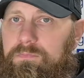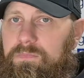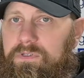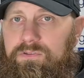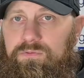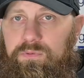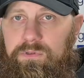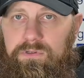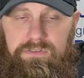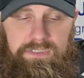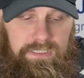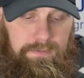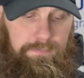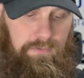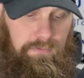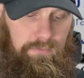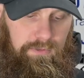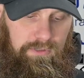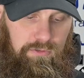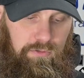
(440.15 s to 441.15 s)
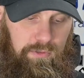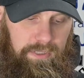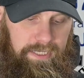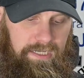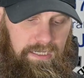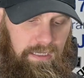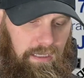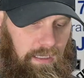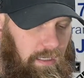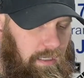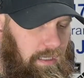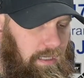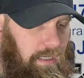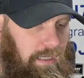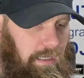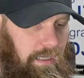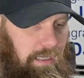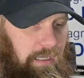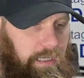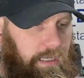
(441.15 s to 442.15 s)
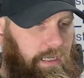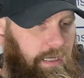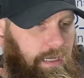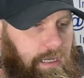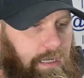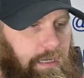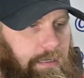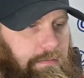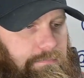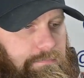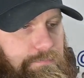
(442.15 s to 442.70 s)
It's real simple, real quick. Another